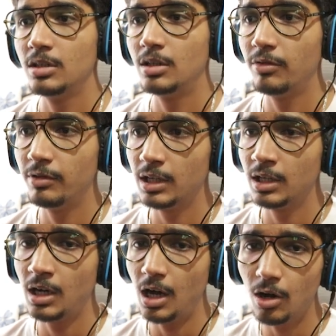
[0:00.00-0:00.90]
the
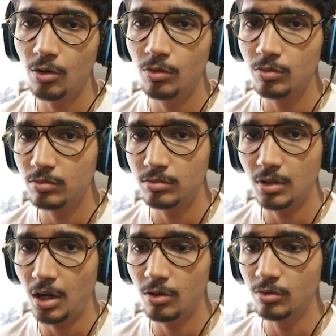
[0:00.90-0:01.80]
way how
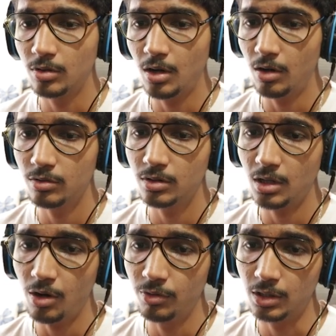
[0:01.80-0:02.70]
how
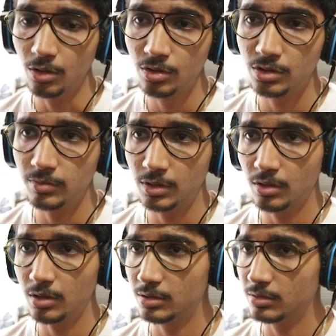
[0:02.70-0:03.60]
it looks,
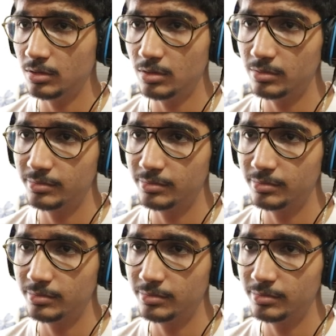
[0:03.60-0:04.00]
because